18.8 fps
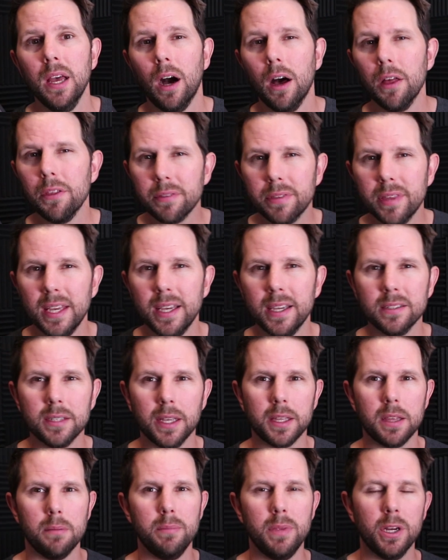Other things
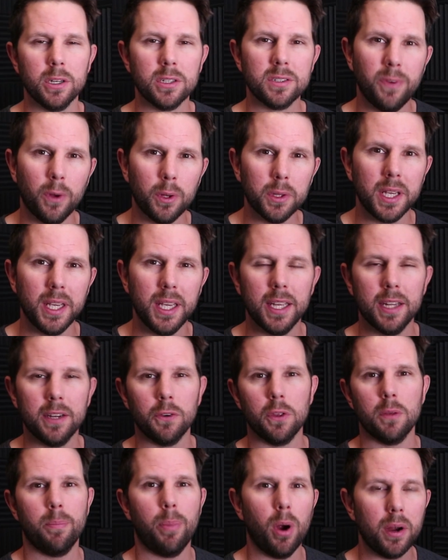like the mirrors folding in or
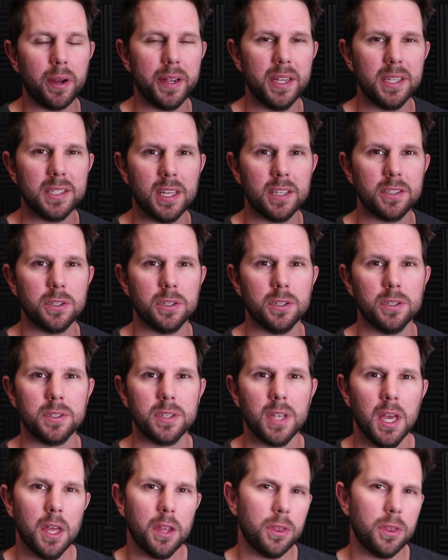the parking sensors,